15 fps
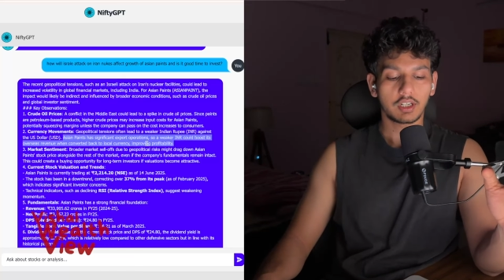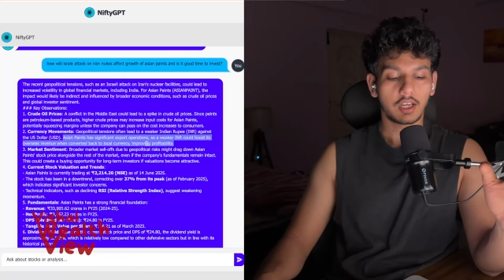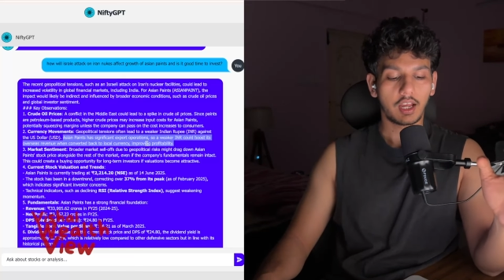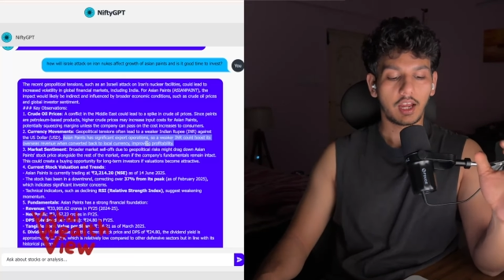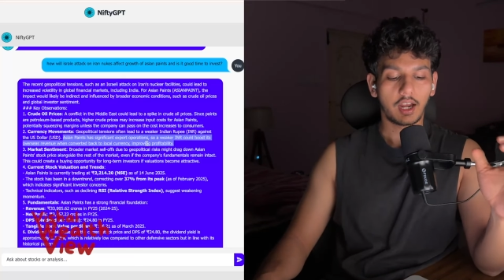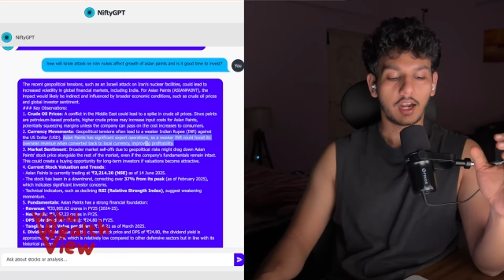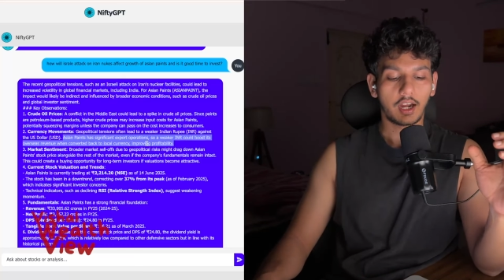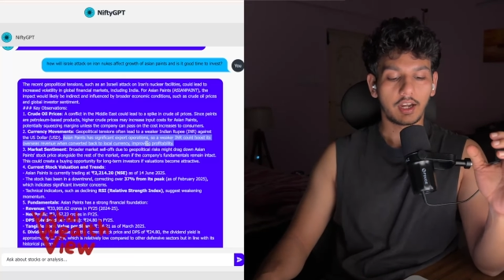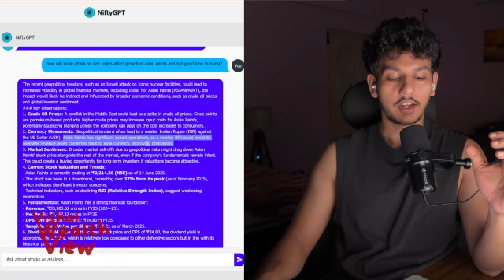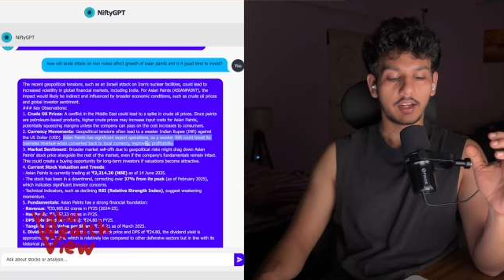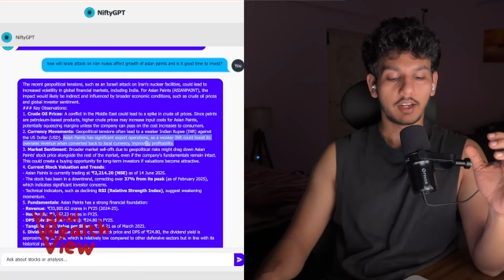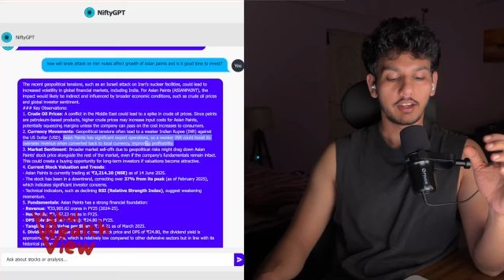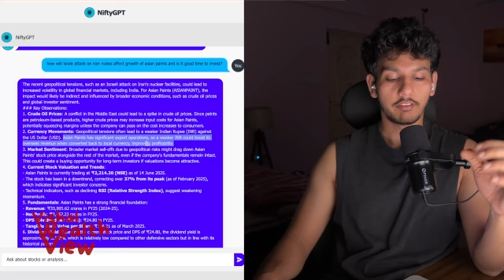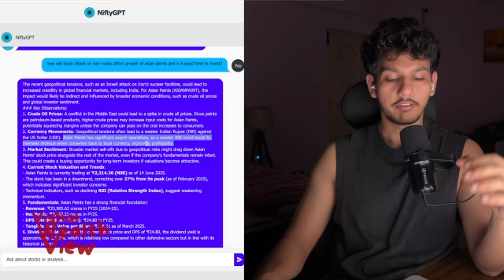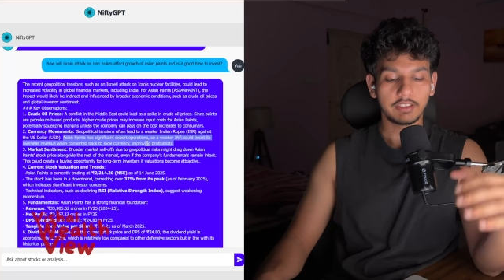
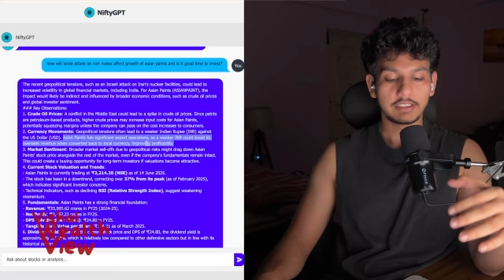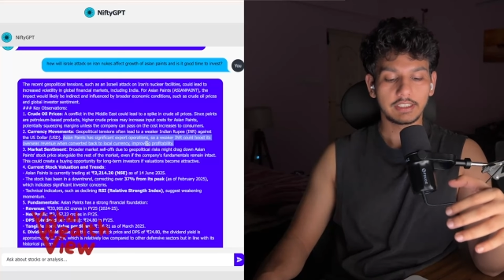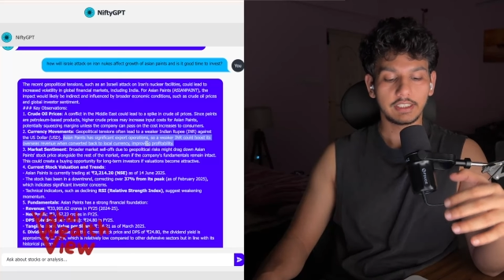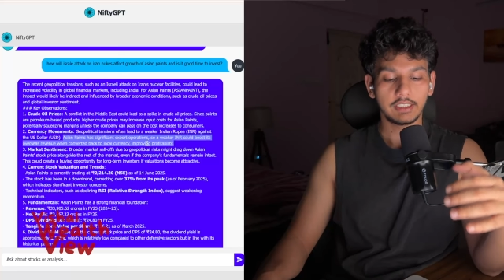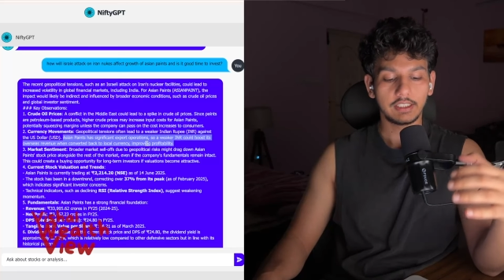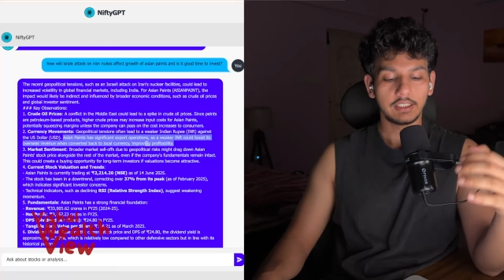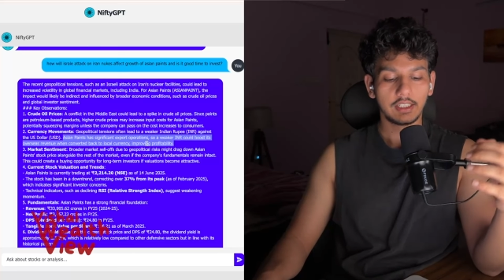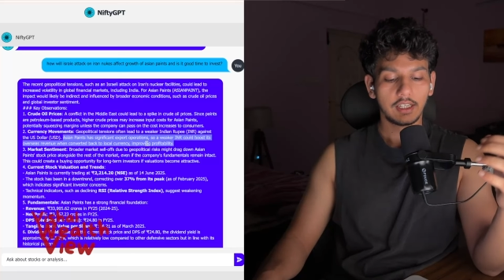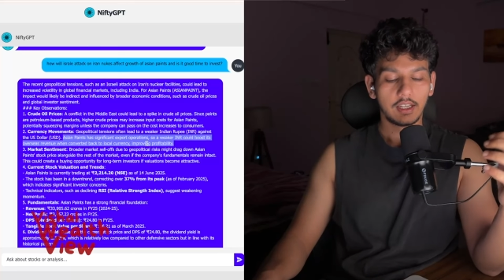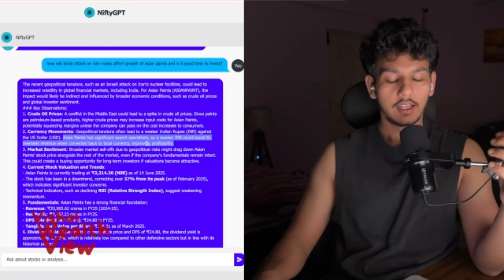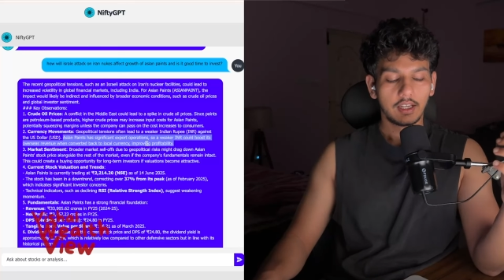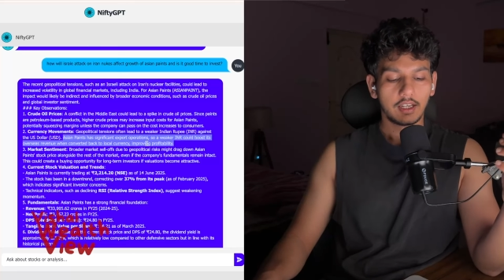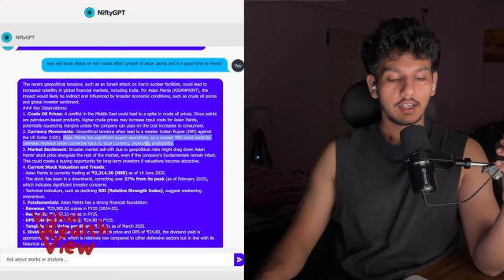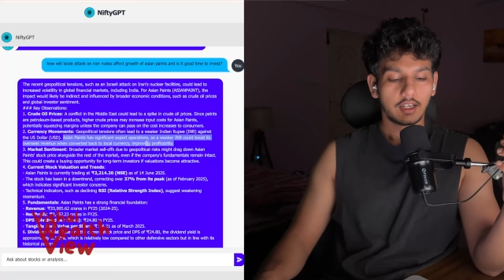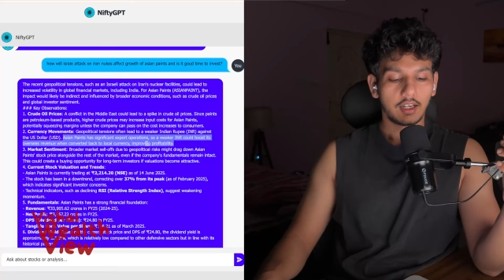And if we see
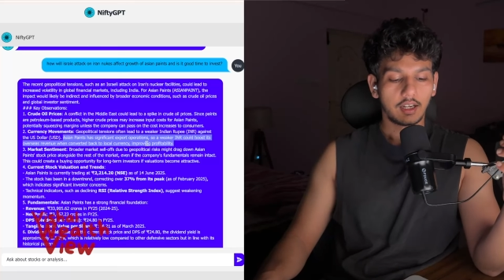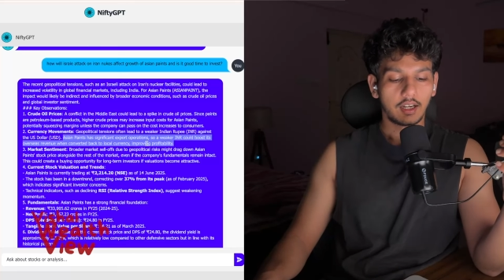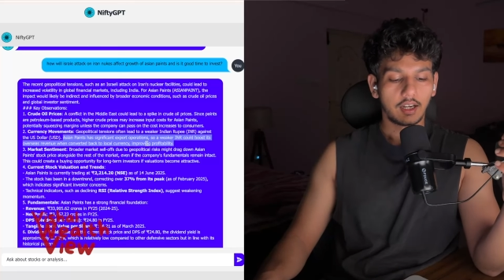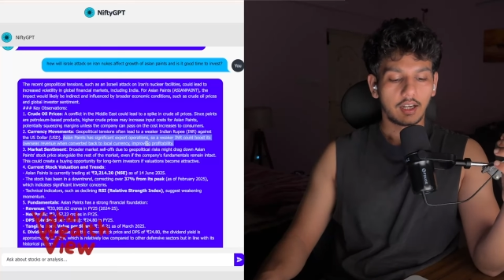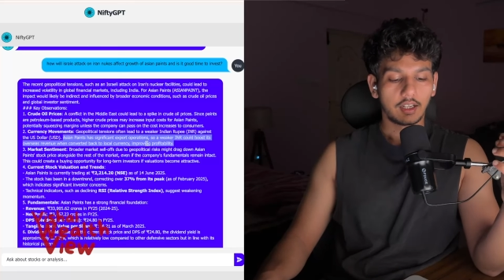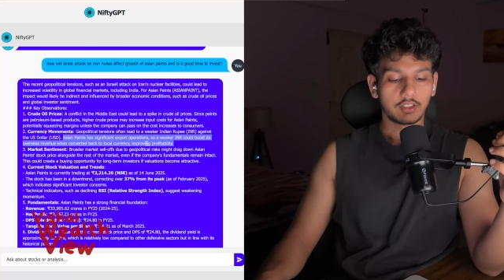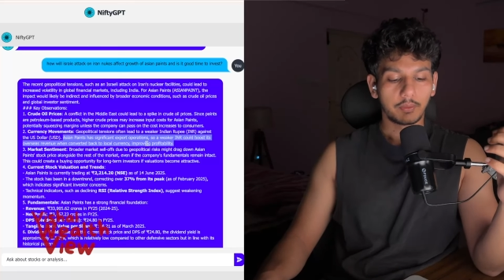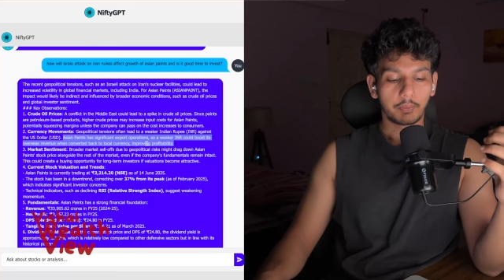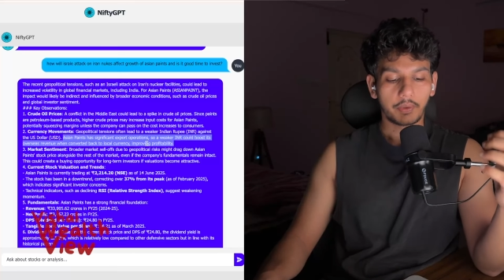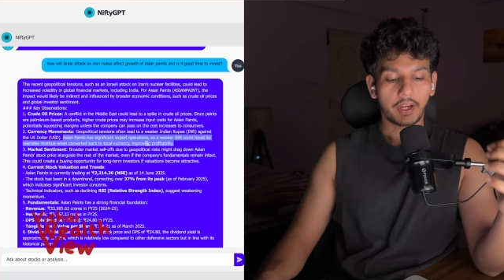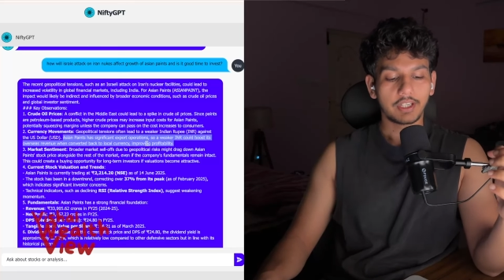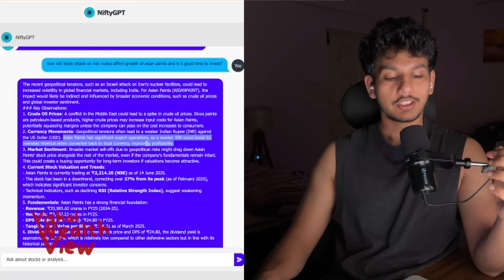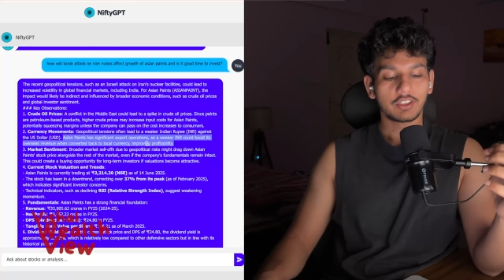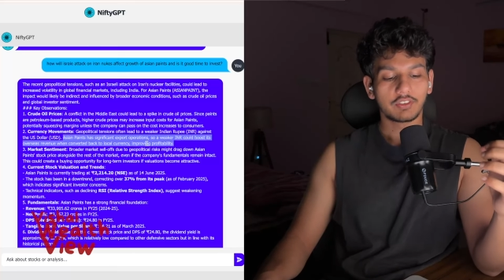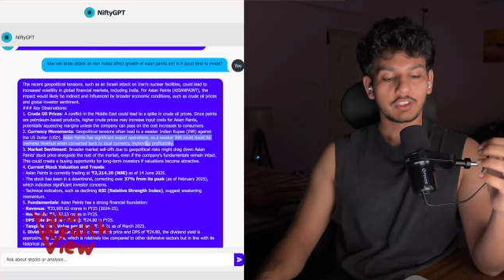the
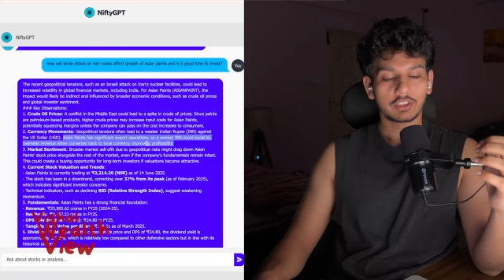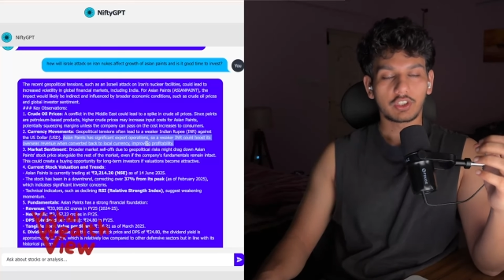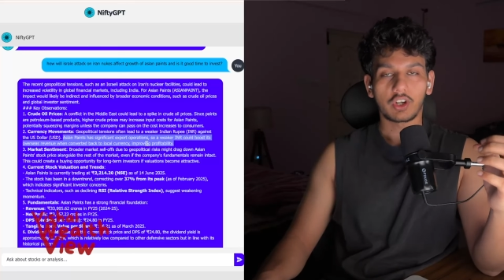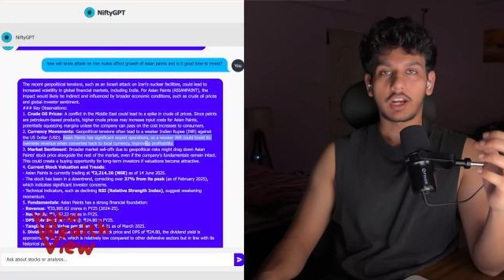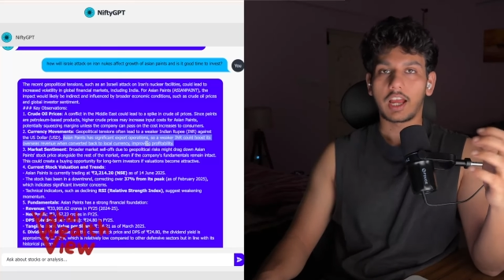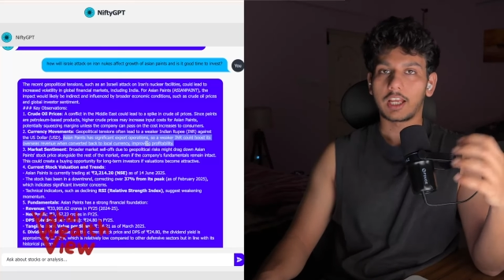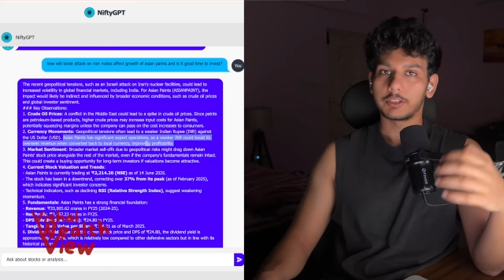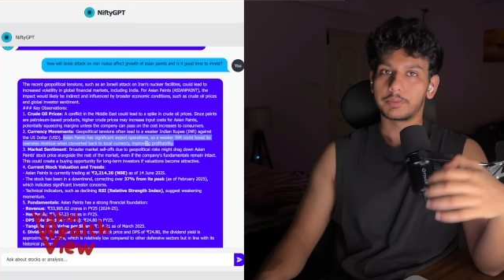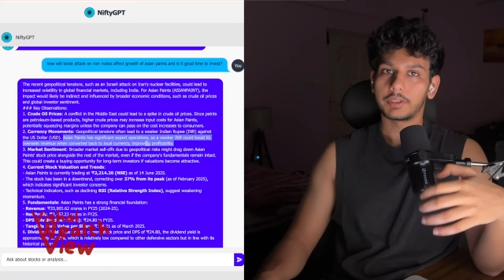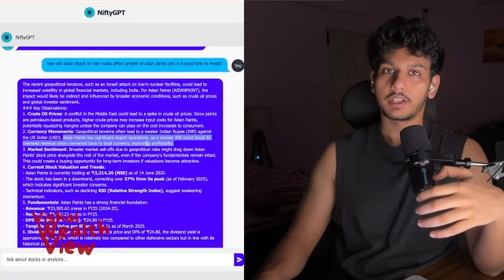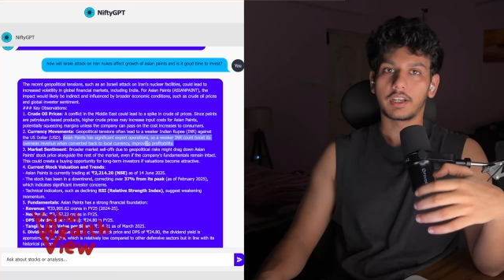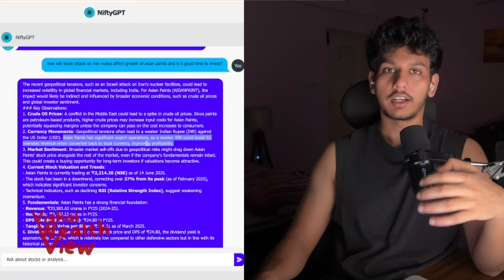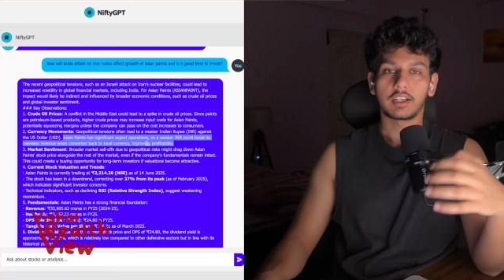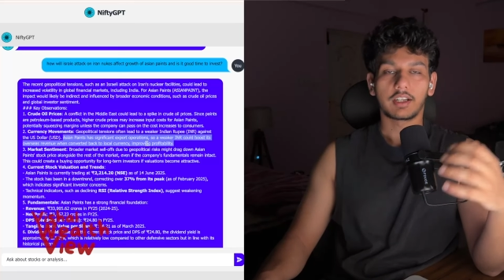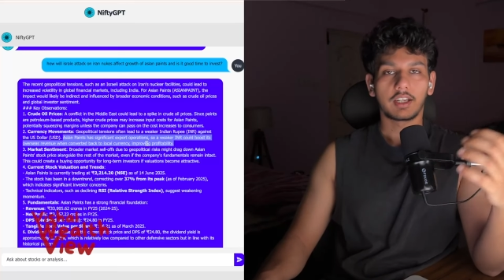price of the stock has been
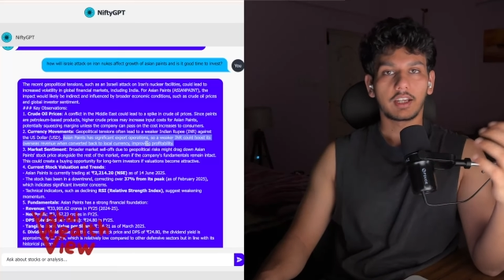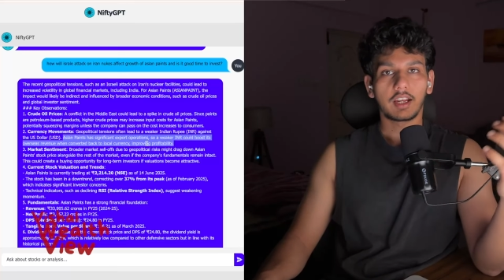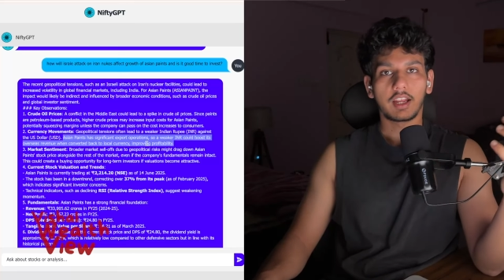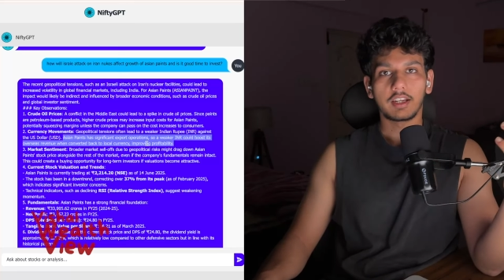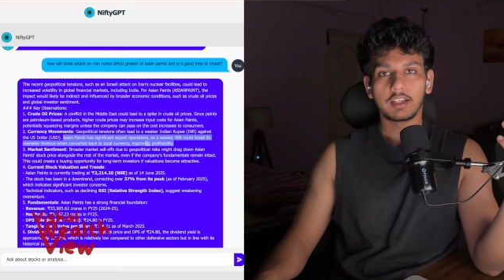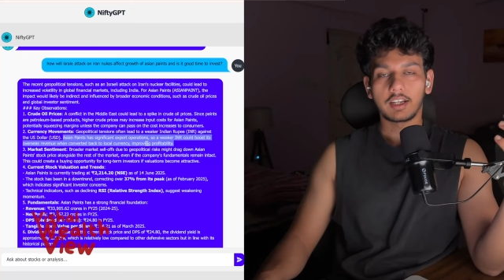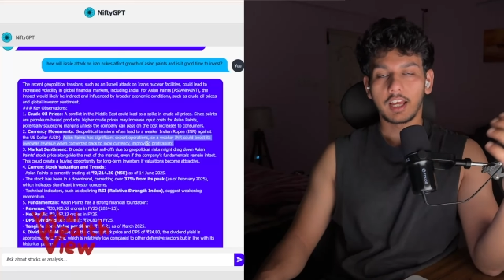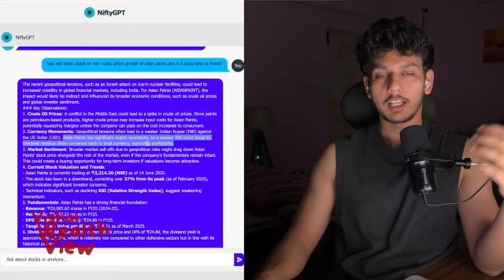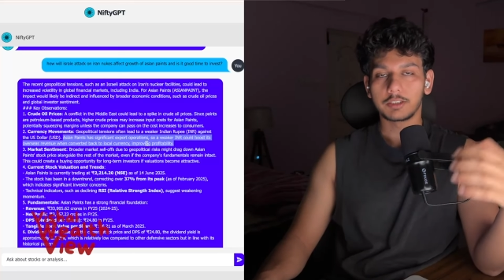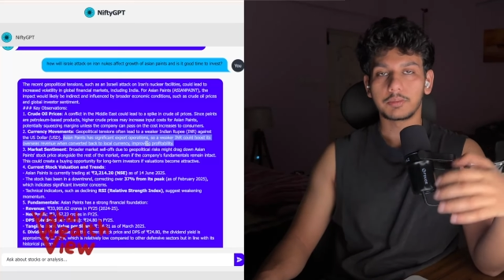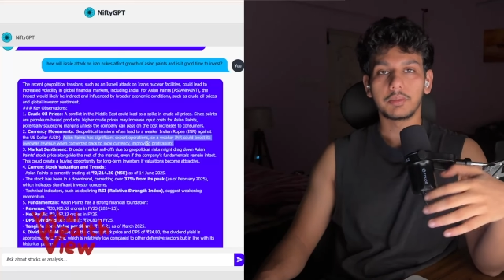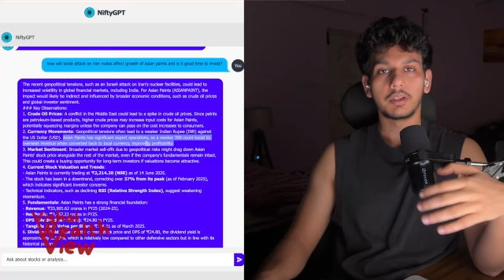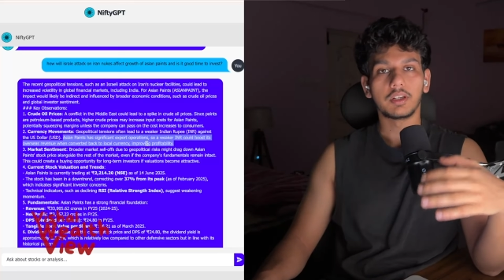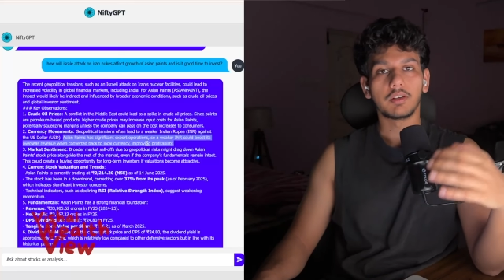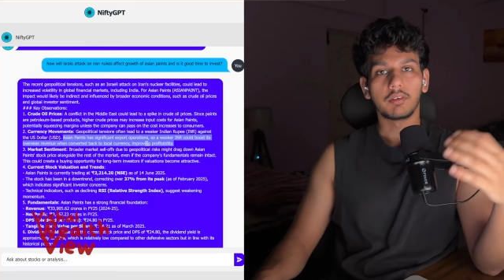correcting and it has
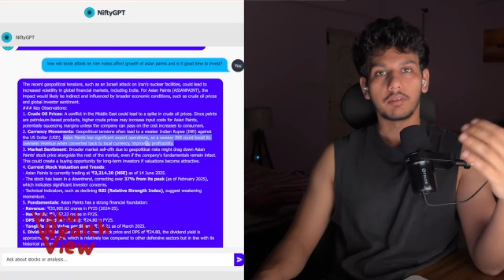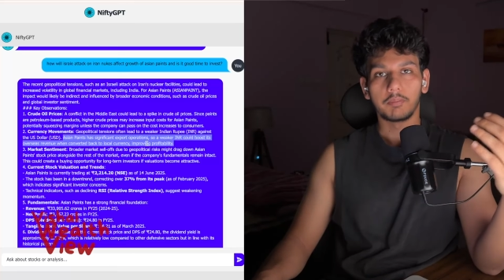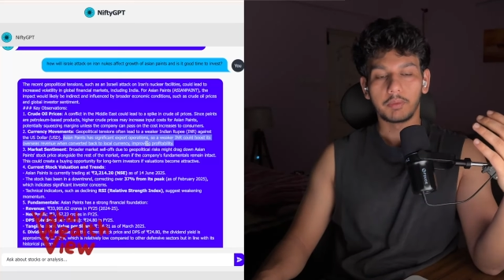been